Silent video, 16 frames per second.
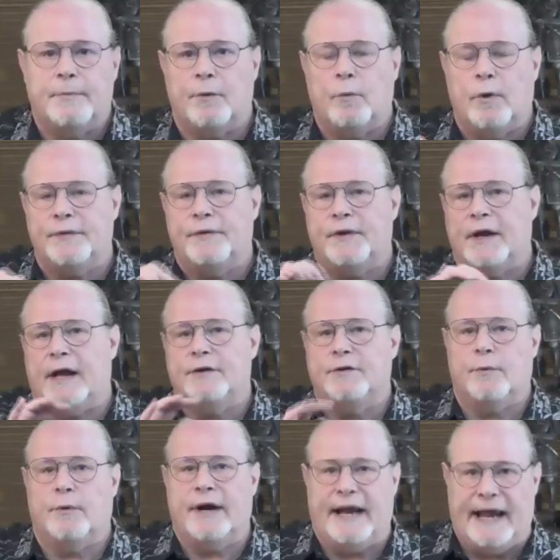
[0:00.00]
The one thing I do
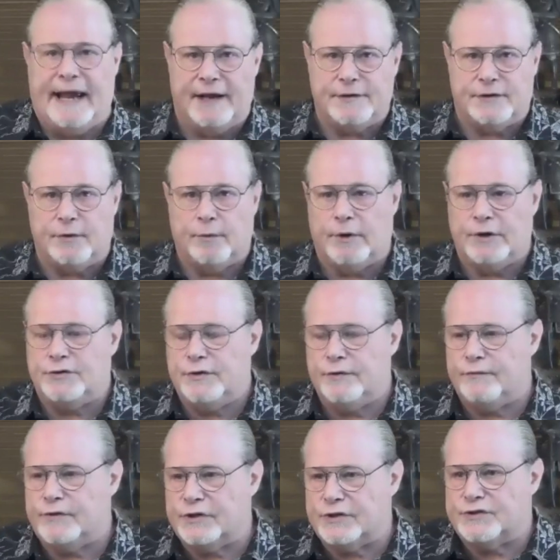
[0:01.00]
want to add to what
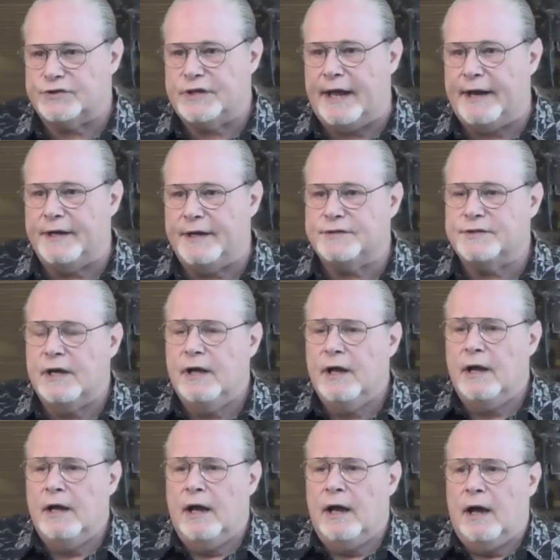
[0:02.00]
you've just said is
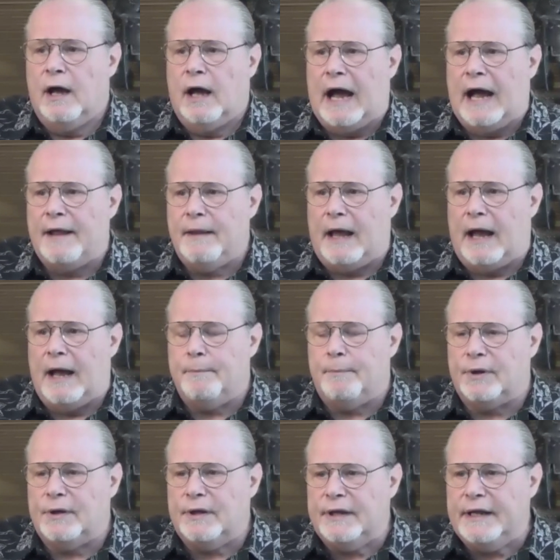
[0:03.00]
I, I
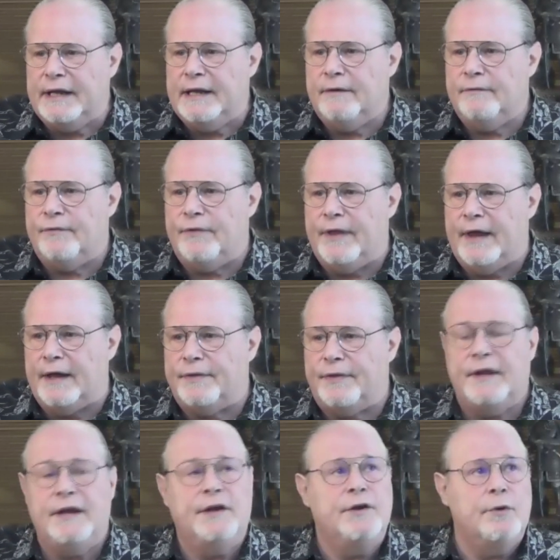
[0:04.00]
believe that
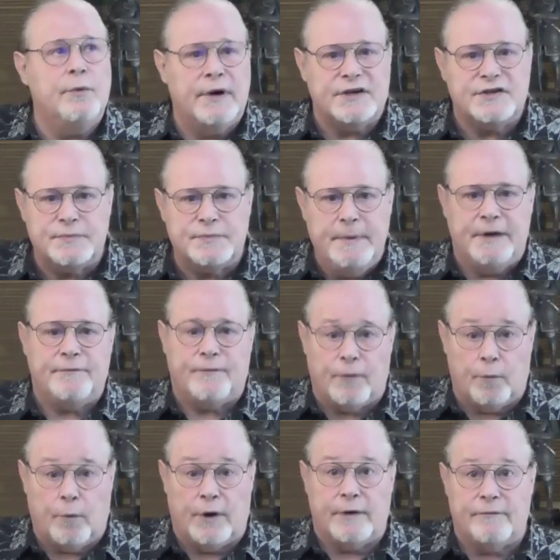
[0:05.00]
the U S Mint, for
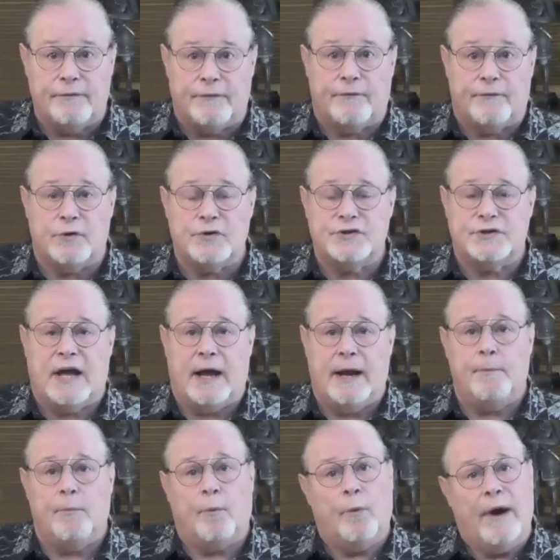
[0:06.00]
one of the first
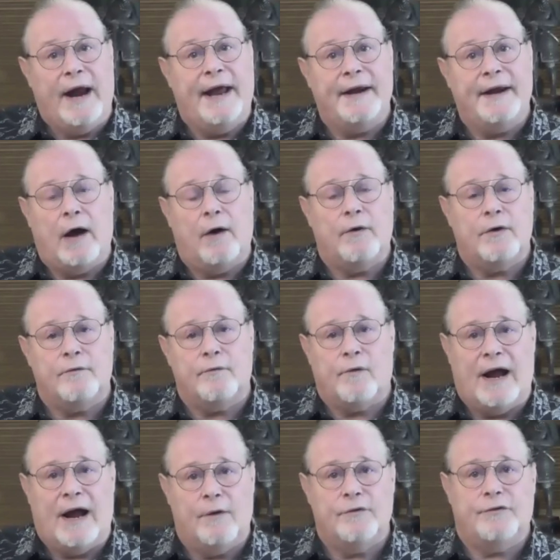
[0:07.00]
time, ran out of
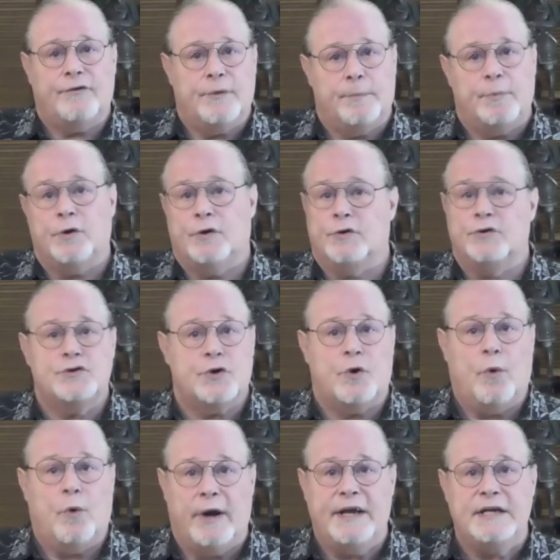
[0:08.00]
rounds to produce
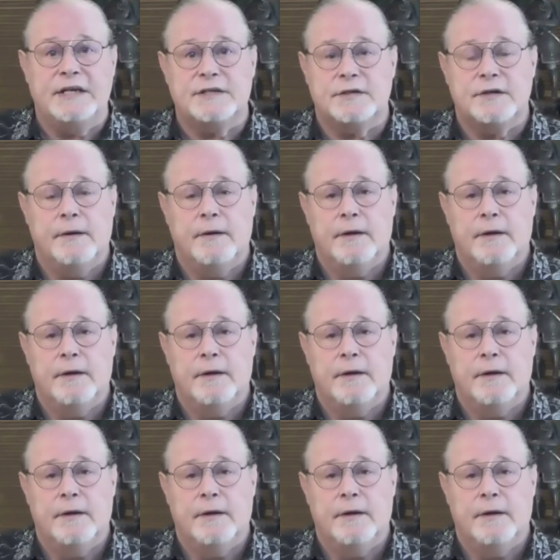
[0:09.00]
coins.